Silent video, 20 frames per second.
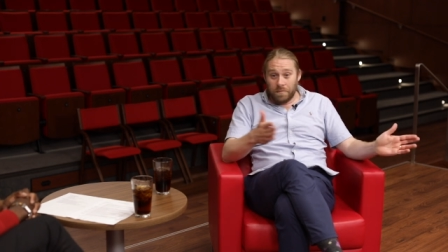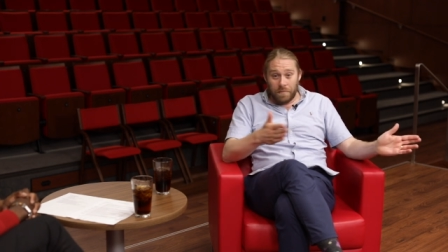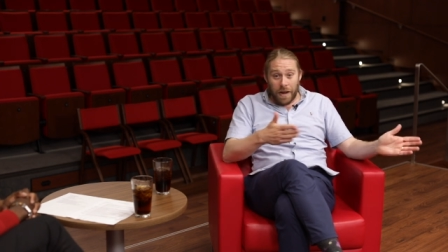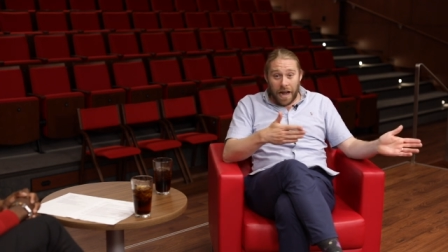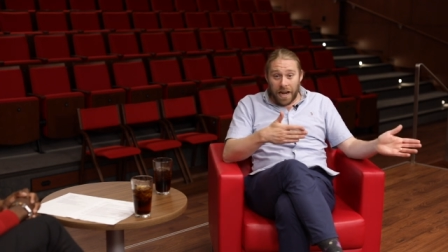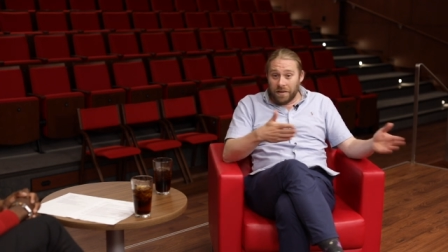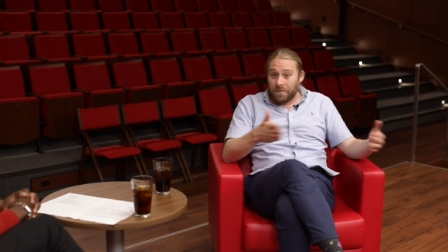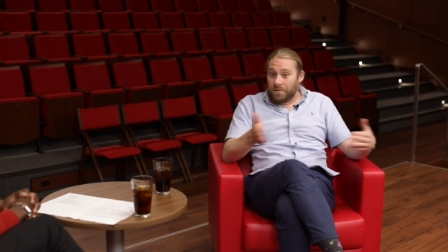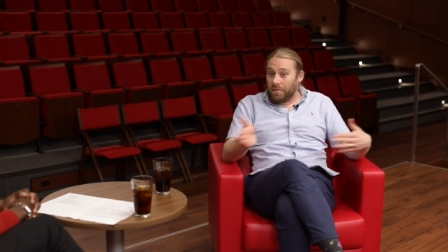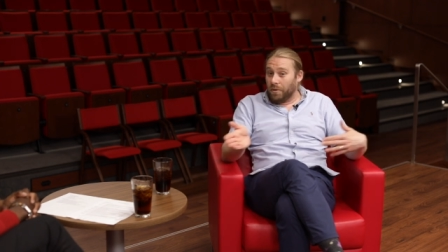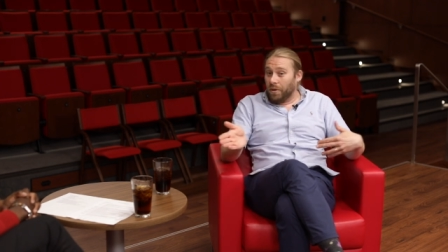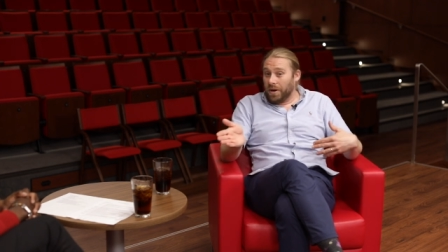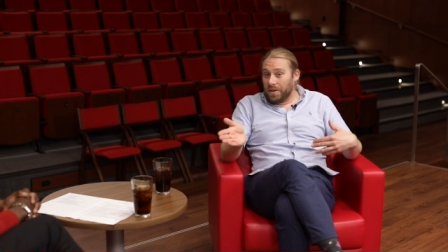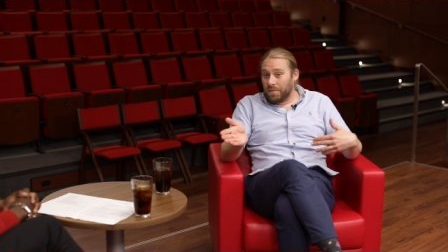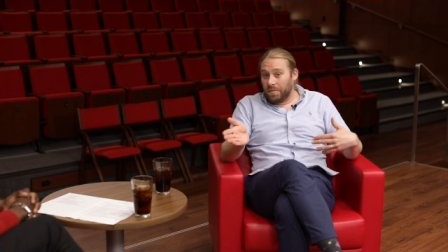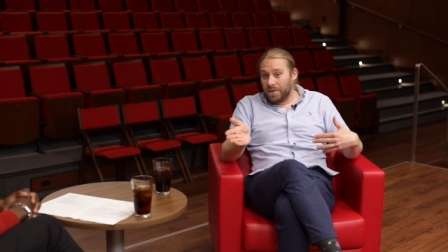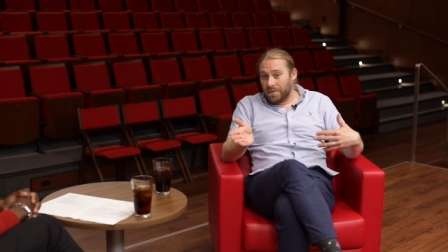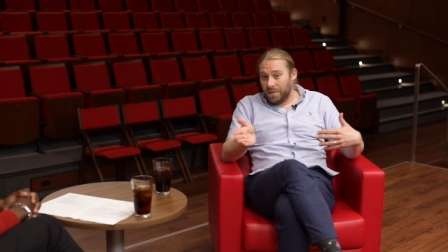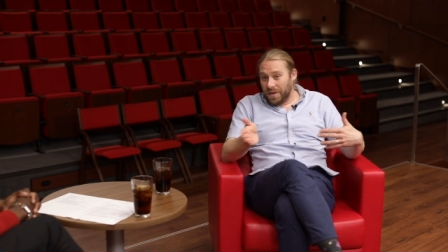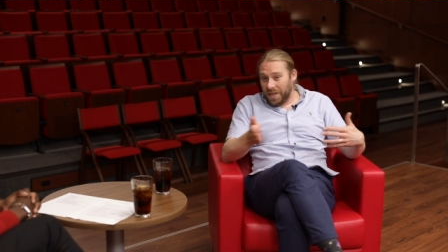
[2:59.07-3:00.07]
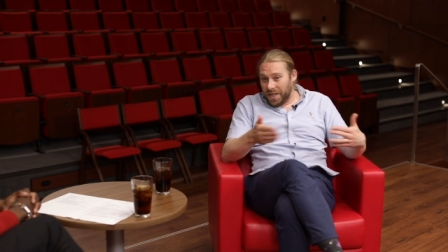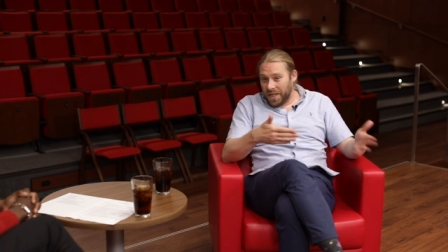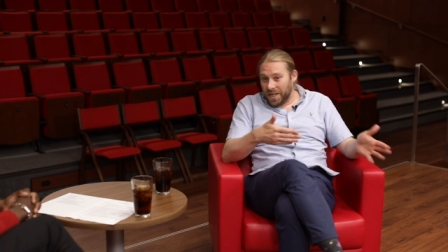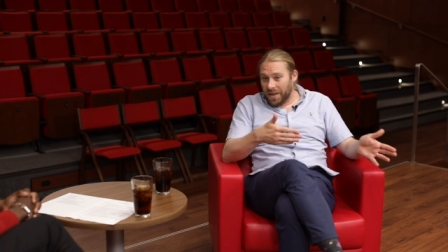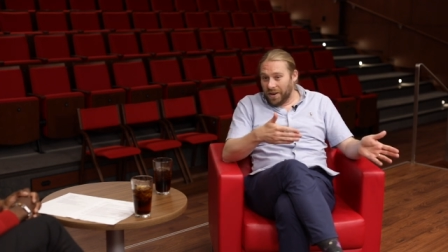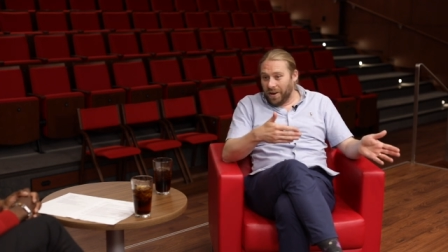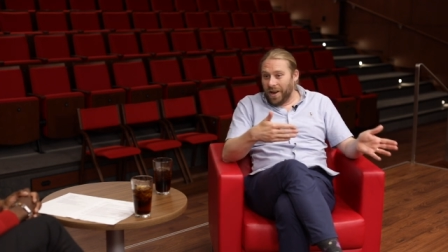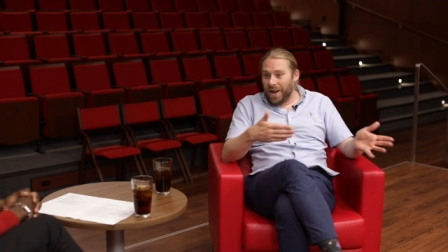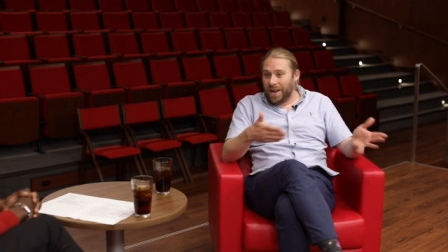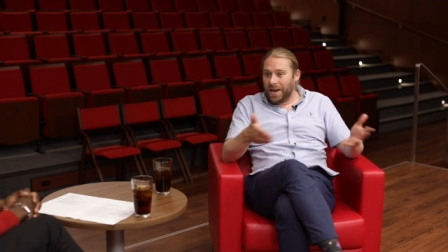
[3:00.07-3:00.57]
back and forth between
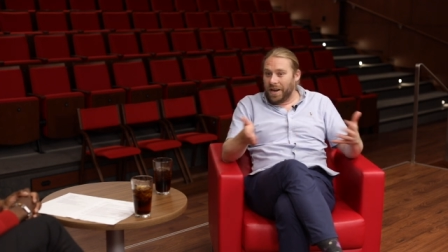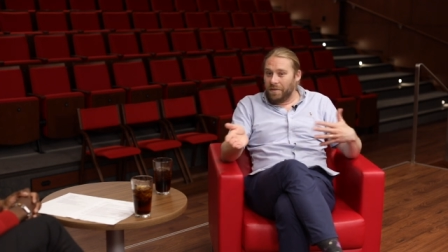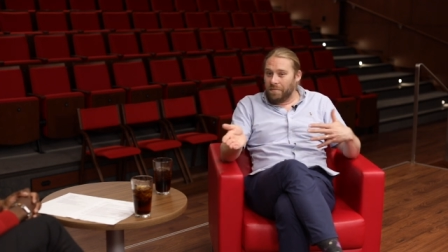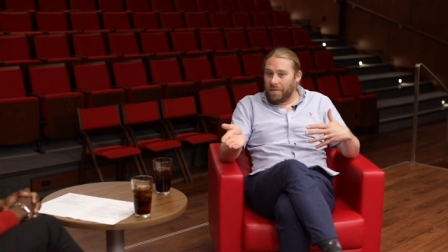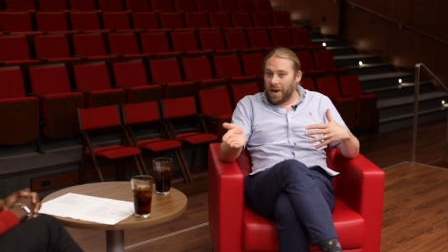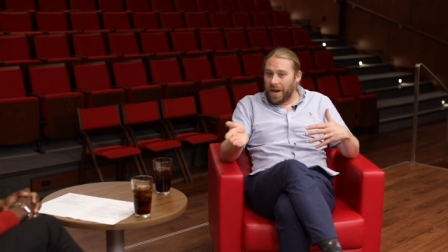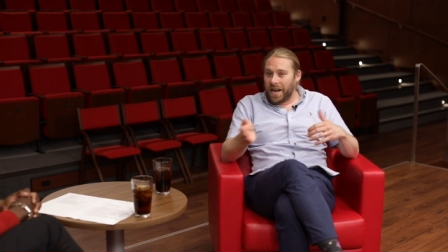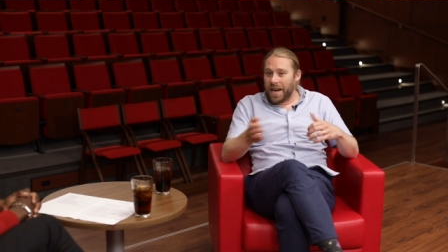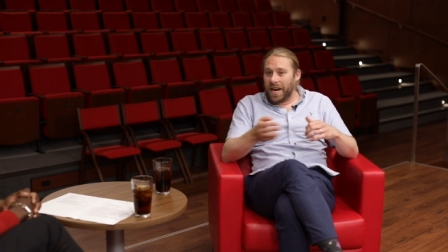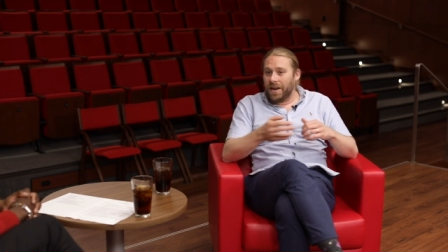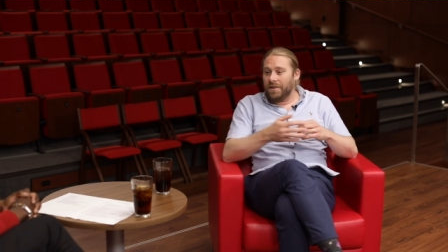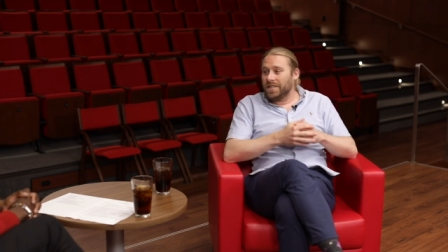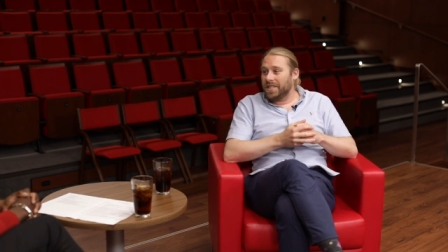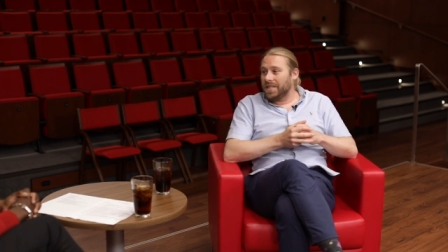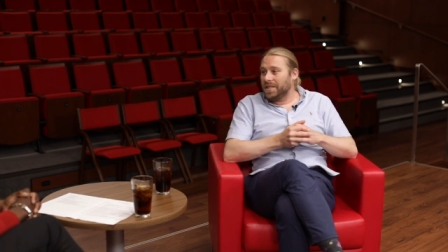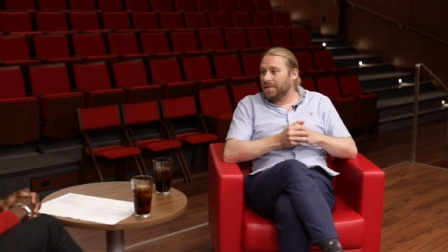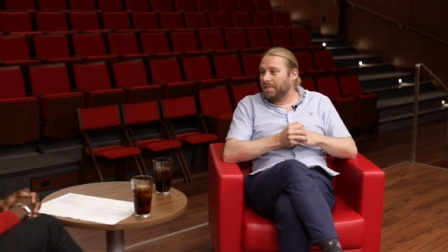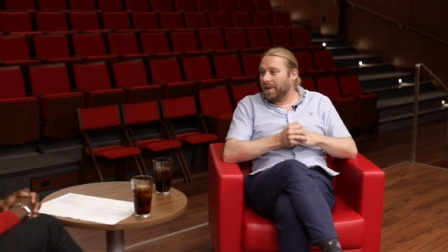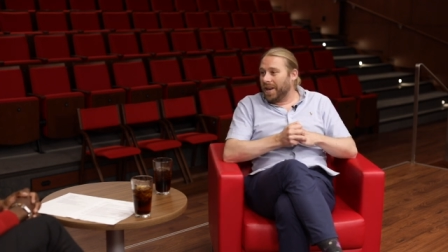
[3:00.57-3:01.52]
Huron and my house,